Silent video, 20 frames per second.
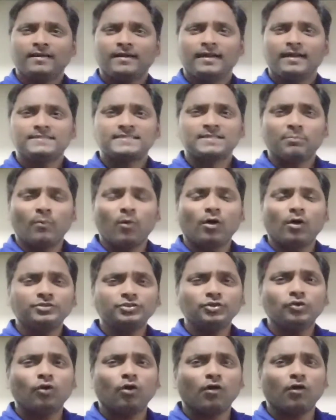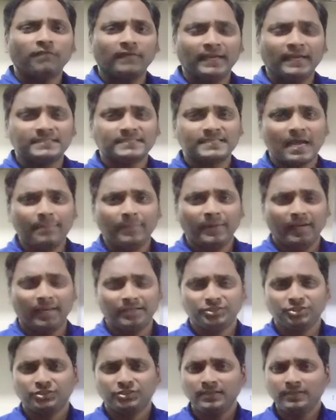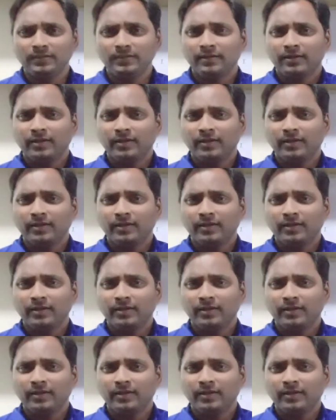it's a module of examination